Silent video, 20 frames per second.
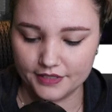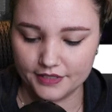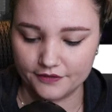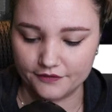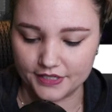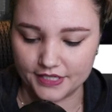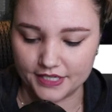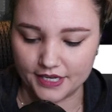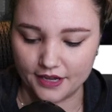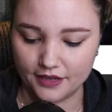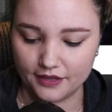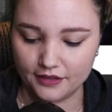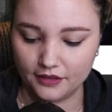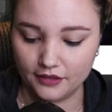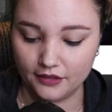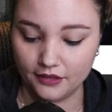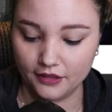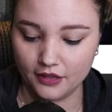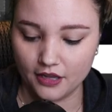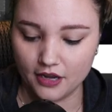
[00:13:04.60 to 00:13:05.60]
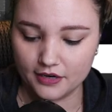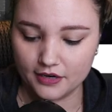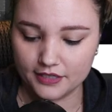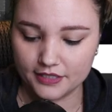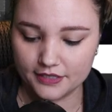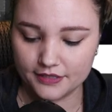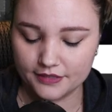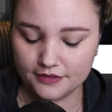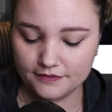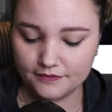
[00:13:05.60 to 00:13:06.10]
if it's not
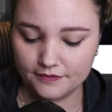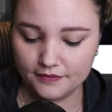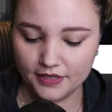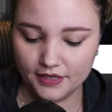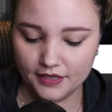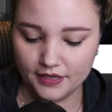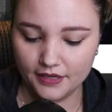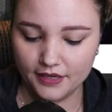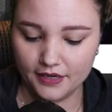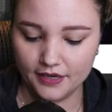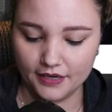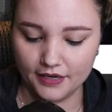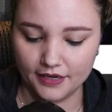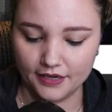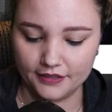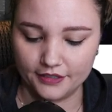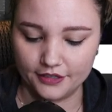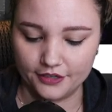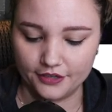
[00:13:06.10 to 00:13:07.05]
locked. And then you